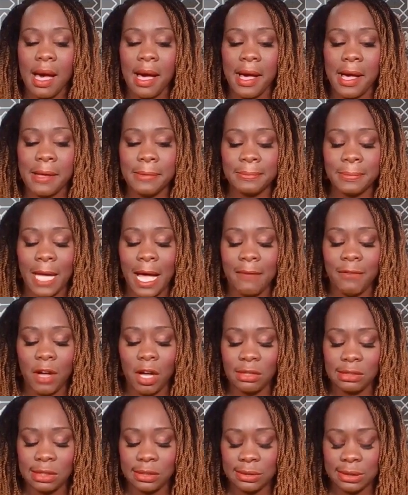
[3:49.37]
Um, I've
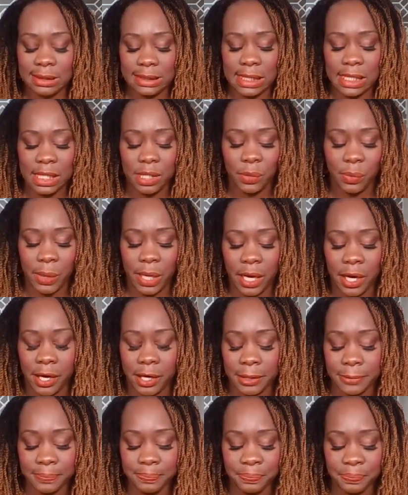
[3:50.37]
also seen
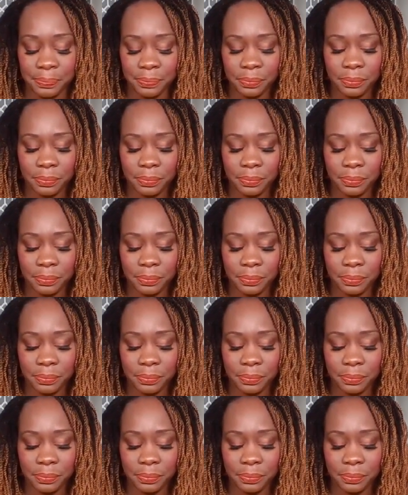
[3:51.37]
where